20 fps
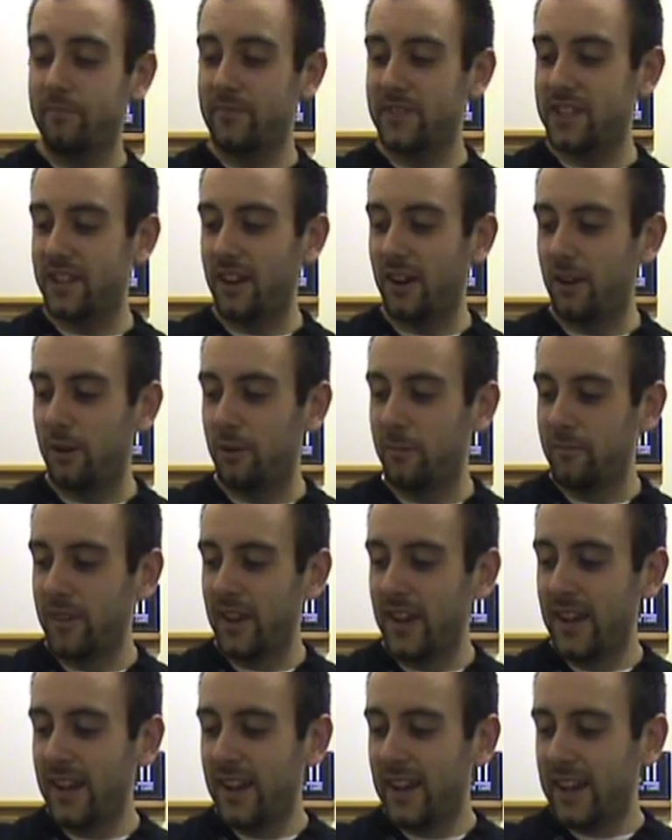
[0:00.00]
So,
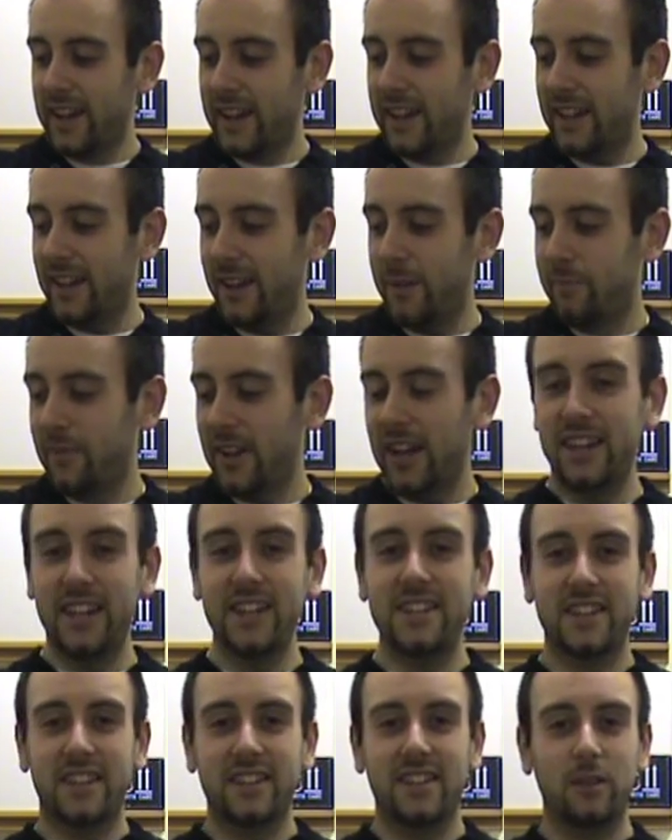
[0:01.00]
you know, at
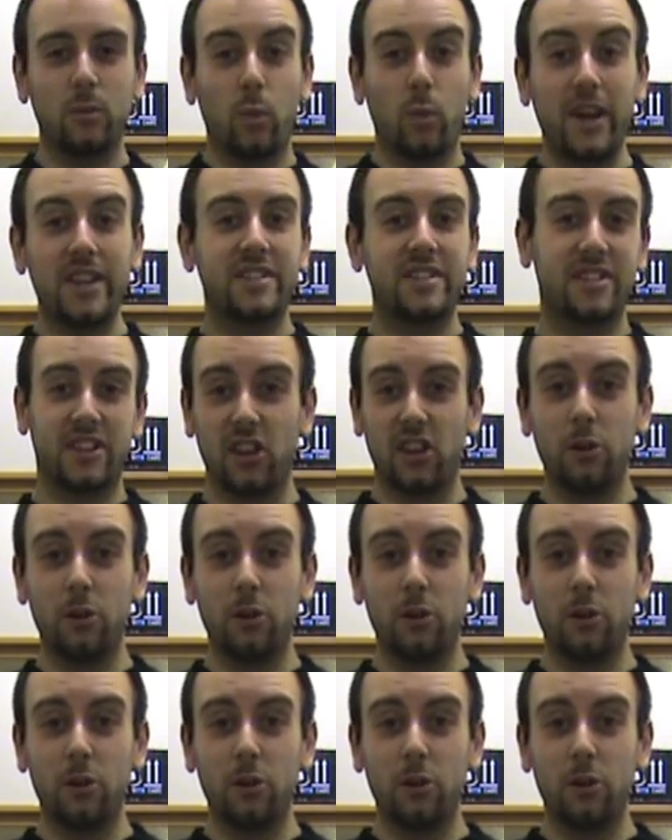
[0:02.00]
least I didn't waste